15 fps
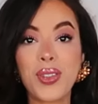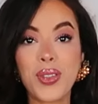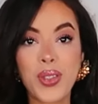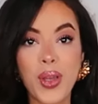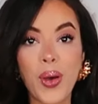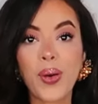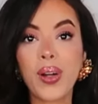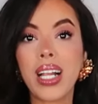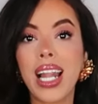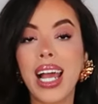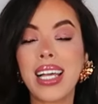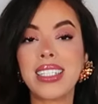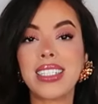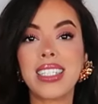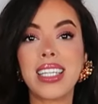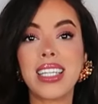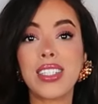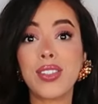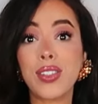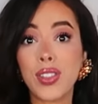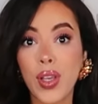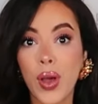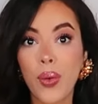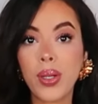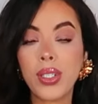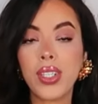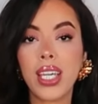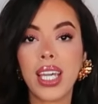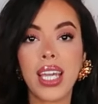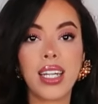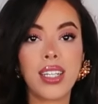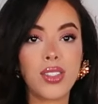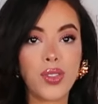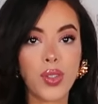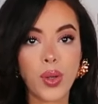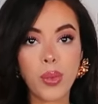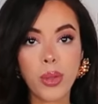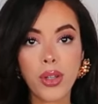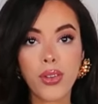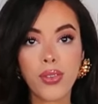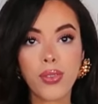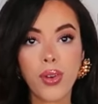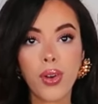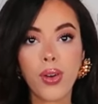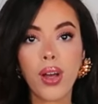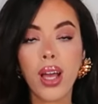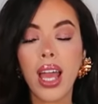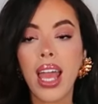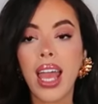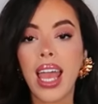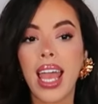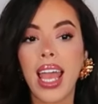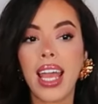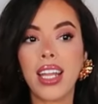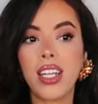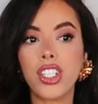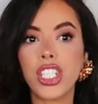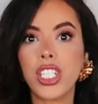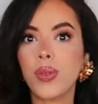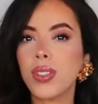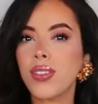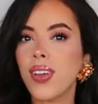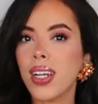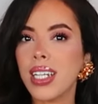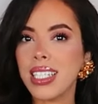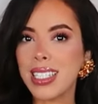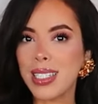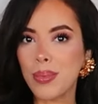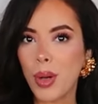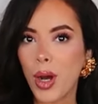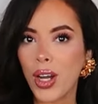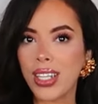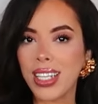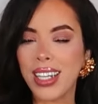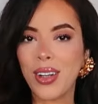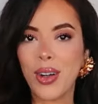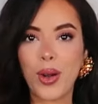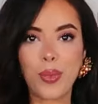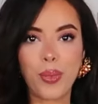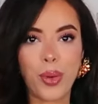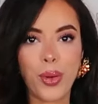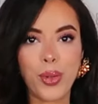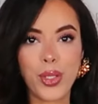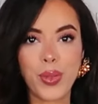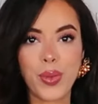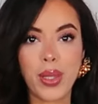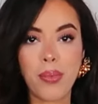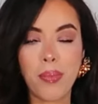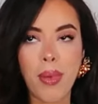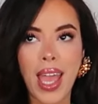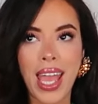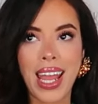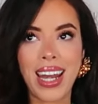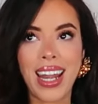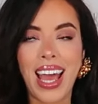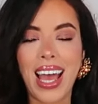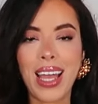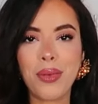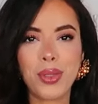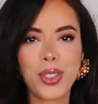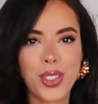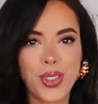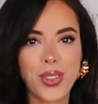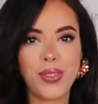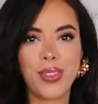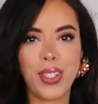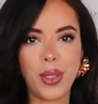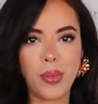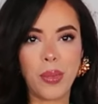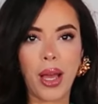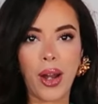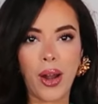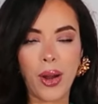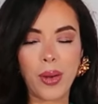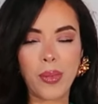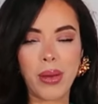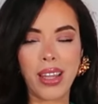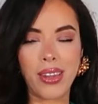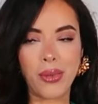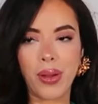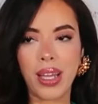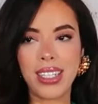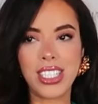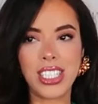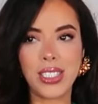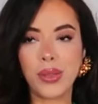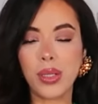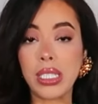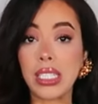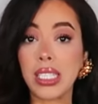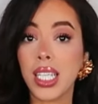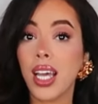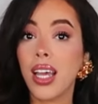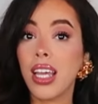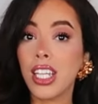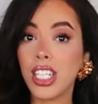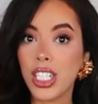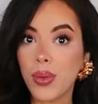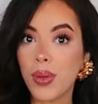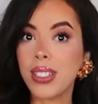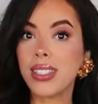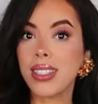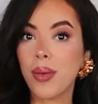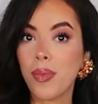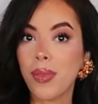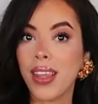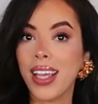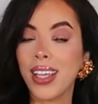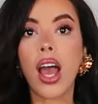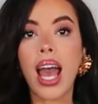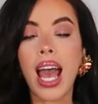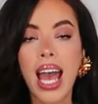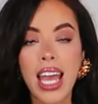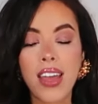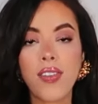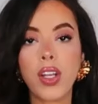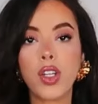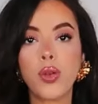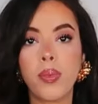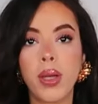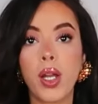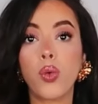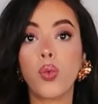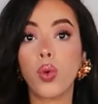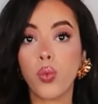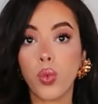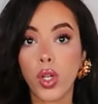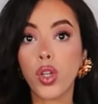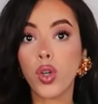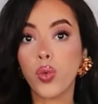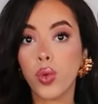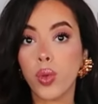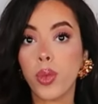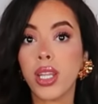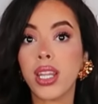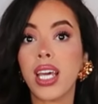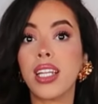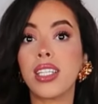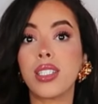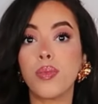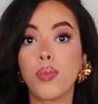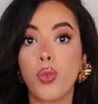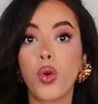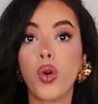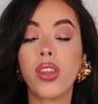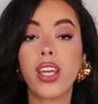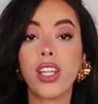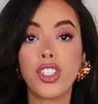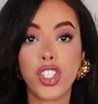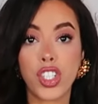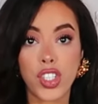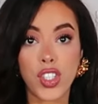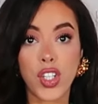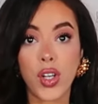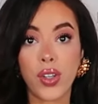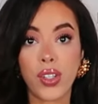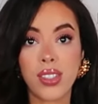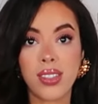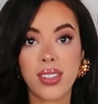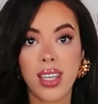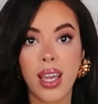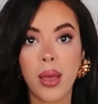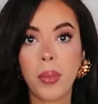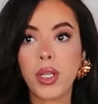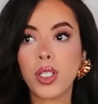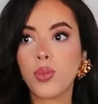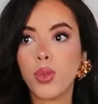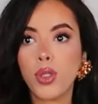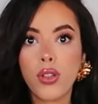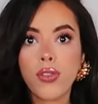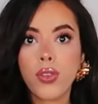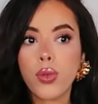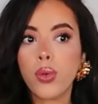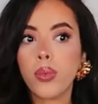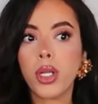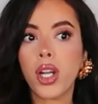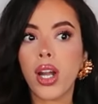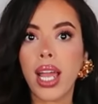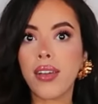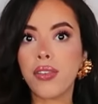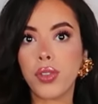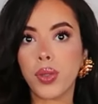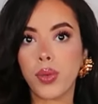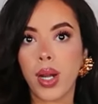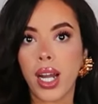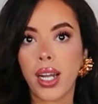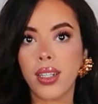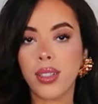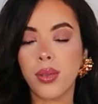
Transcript: so classy, so educated, so beautiful, and she was very smart in her approach with men. I want to do a video about her, by the way. She was, she was something. A high value man will want a woman that is more than just looks because beautiful women are everywhere